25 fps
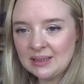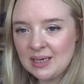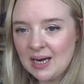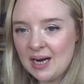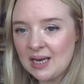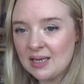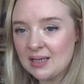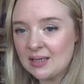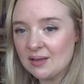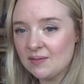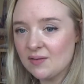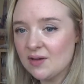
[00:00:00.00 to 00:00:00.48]

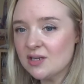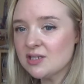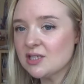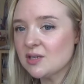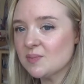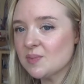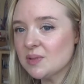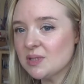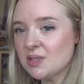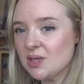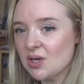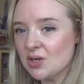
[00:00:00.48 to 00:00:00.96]
And the first
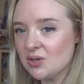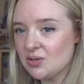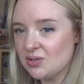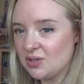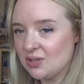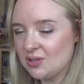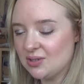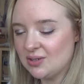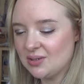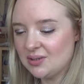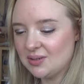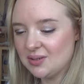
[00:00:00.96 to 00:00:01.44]
episode
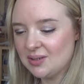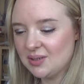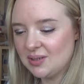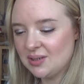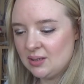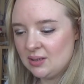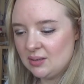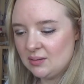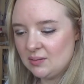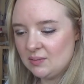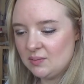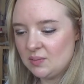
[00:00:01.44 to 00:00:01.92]

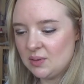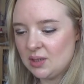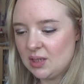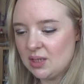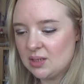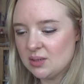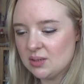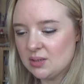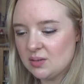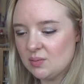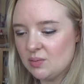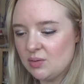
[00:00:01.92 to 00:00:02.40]

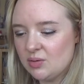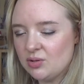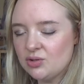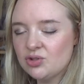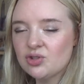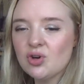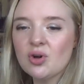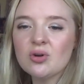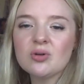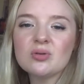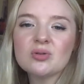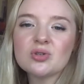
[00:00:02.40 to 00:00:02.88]
begins with
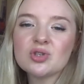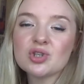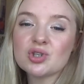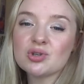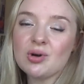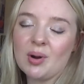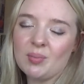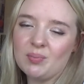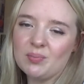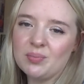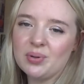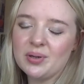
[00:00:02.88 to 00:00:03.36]
Donald
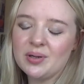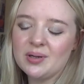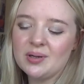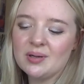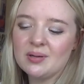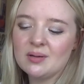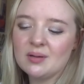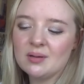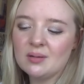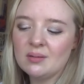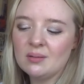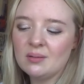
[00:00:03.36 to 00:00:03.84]
Trump
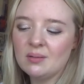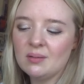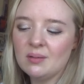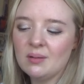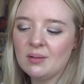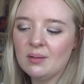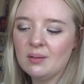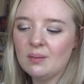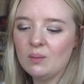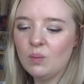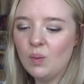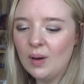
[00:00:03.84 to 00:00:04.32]

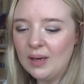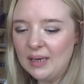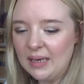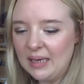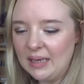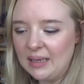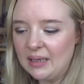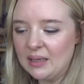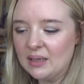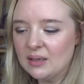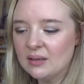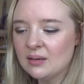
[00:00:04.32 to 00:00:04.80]

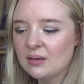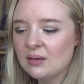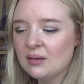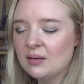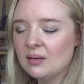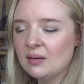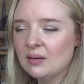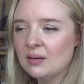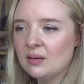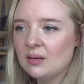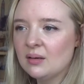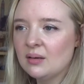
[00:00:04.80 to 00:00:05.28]
winning
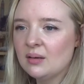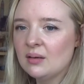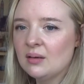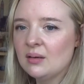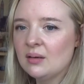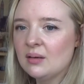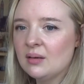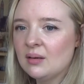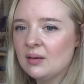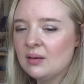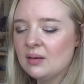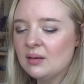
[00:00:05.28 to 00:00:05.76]

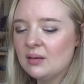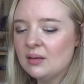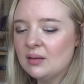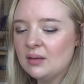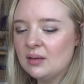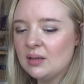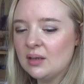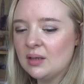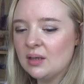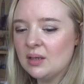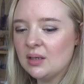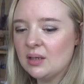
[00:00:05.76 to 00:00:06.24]

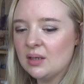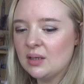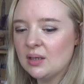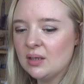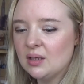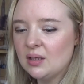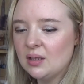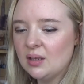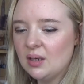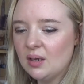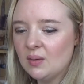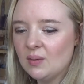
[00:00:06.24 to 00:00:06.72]

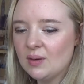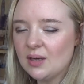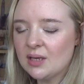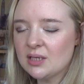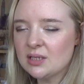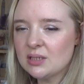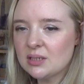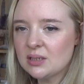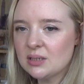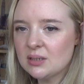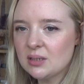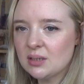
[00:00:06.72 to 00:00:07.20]
the
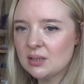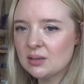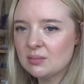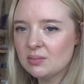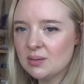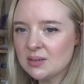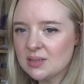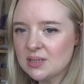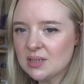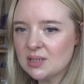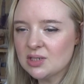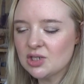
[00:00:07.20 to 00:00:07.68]
US
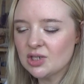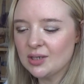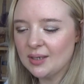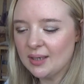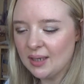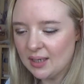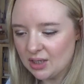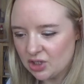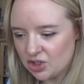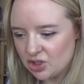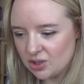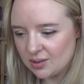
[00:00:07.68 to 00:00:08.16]
presidential
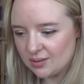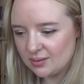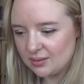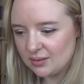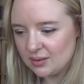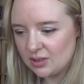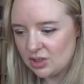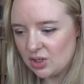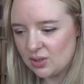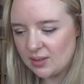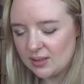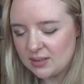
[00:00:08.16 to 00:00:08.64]
election
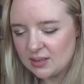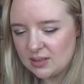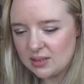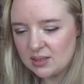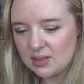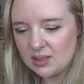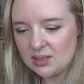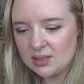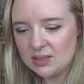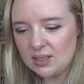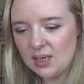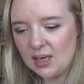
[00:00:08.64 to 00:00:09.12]

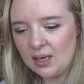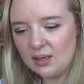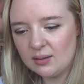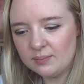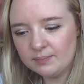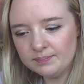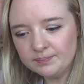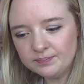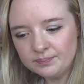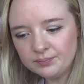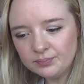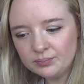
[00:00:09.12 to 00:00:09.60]
2016.
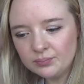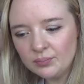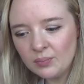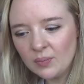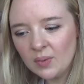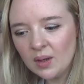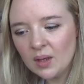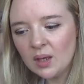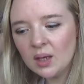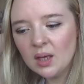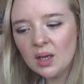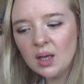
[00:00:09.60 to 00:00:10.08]

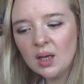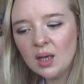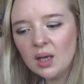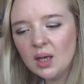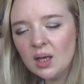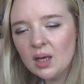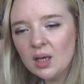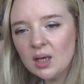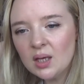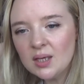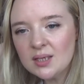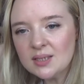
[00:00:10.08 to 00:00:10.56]

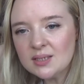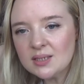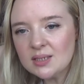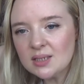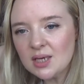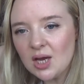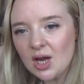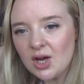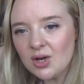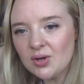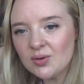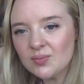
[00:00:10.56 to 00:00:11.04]
So,
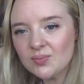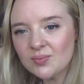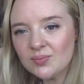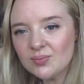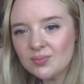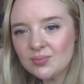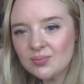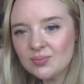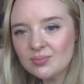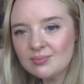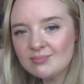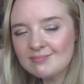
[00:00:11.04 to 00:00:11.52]

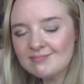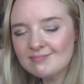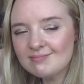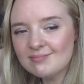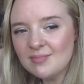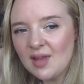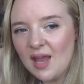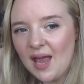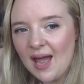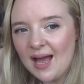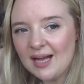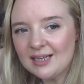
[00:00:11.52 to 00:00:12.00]

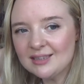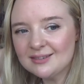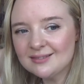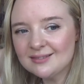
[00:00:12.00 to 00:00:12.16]
yeah.